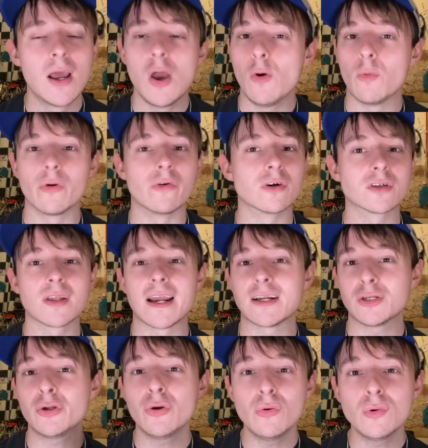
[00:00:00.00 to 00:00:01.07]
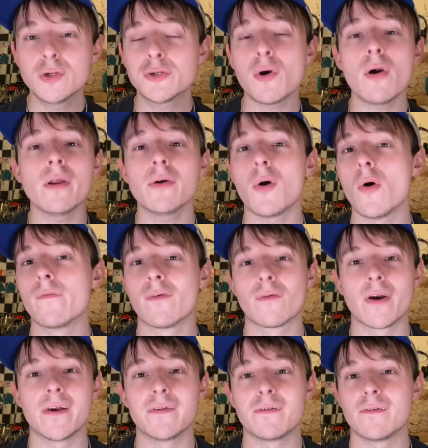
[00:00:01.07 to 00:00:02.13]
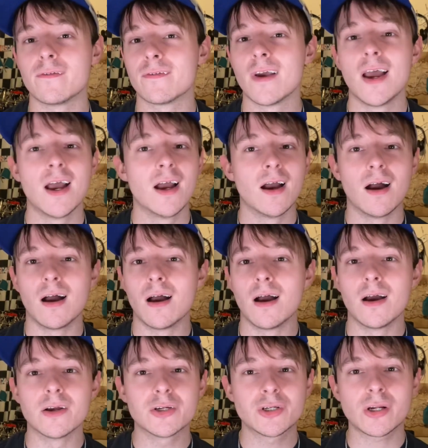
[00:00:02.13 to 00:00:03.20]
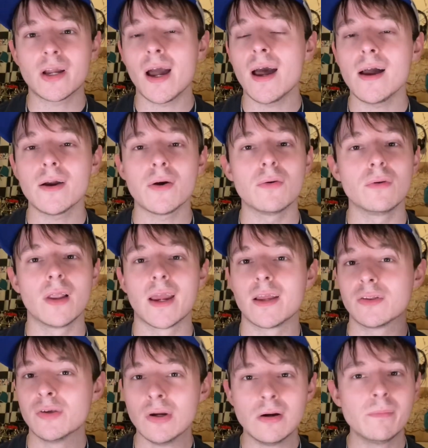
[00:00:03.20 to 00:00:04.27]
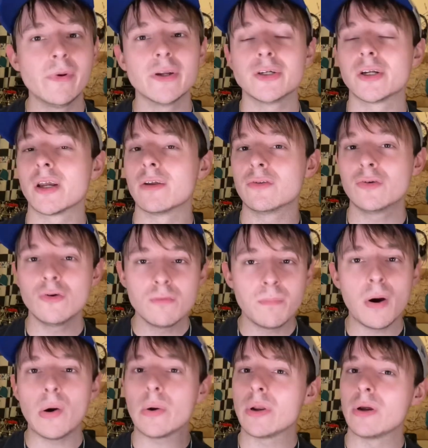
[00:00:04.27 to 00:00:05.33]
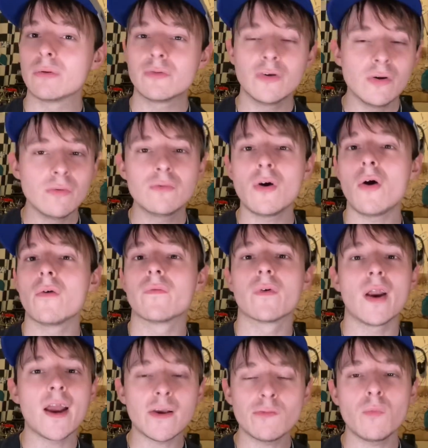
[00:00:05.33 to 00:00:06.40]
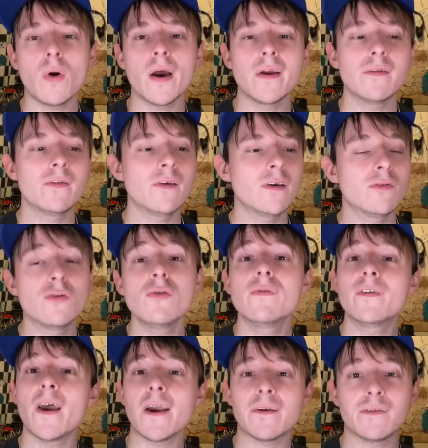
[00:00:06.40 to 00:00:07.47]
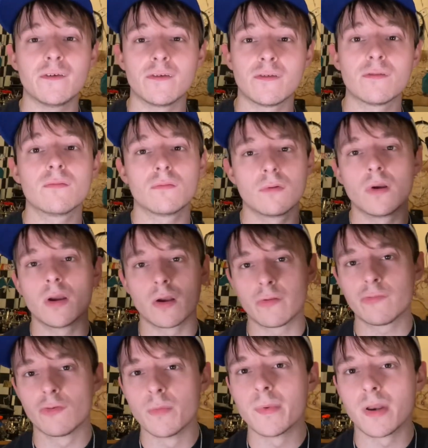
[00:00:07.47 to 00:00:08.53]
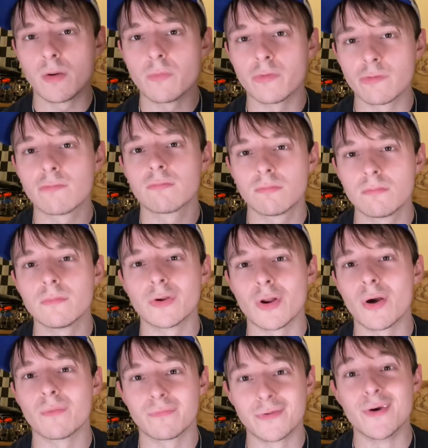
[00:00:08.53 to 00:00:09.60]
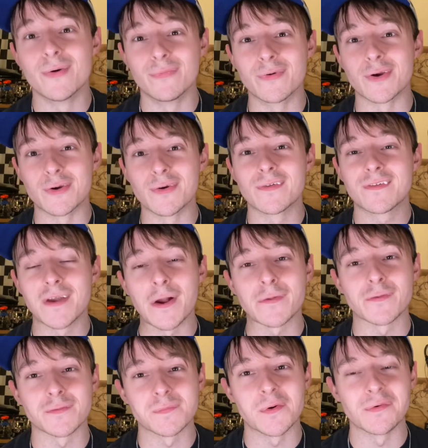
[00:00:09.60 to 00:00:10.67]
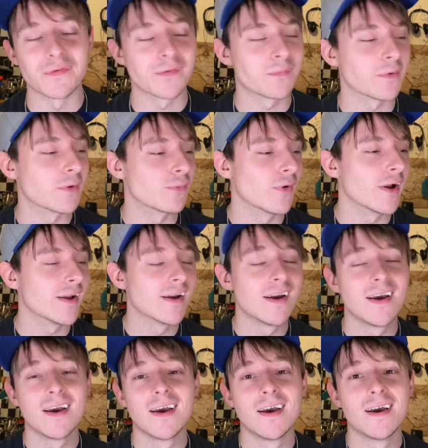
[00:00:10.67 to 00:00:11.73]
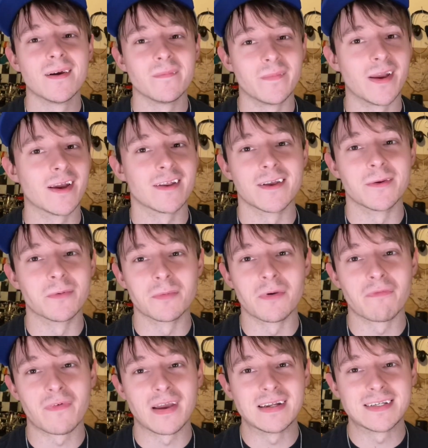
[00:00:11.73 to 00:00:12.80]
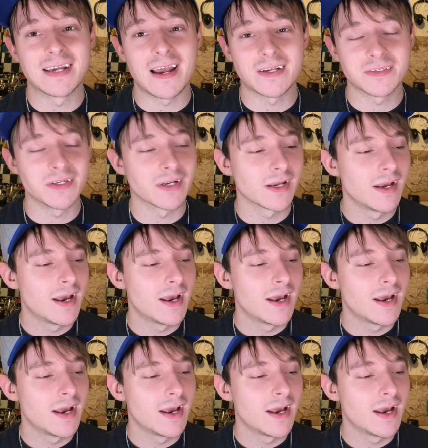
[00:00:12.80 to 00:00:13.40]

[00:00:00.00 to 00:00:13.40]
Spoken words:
where there's like 2 Charlotte Oval races, Chicagoland, 2 Michigan, 2 Pocono, 2 Dover, X, Y, and Z, 2 Texas, assuming it was, the good Texas Motor Speedway. Man, it would be fantastic.